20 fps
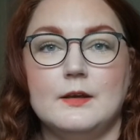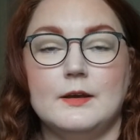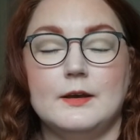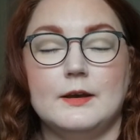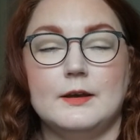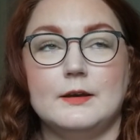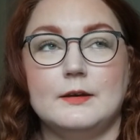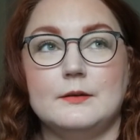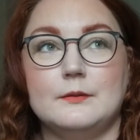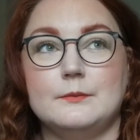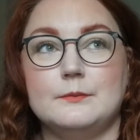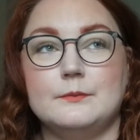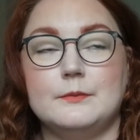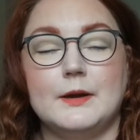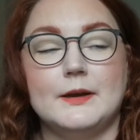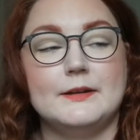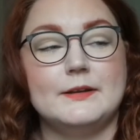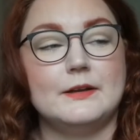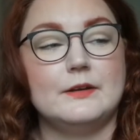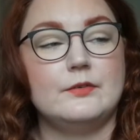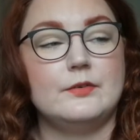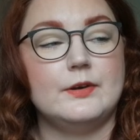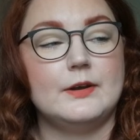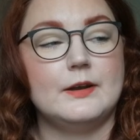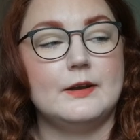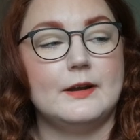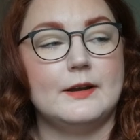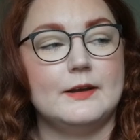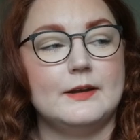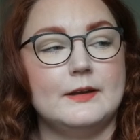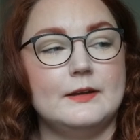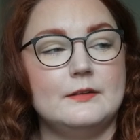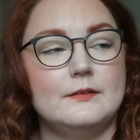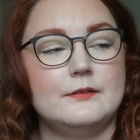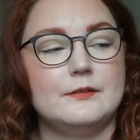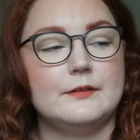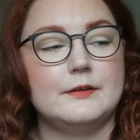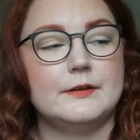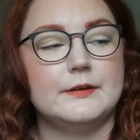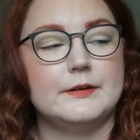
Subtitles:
I did really like it.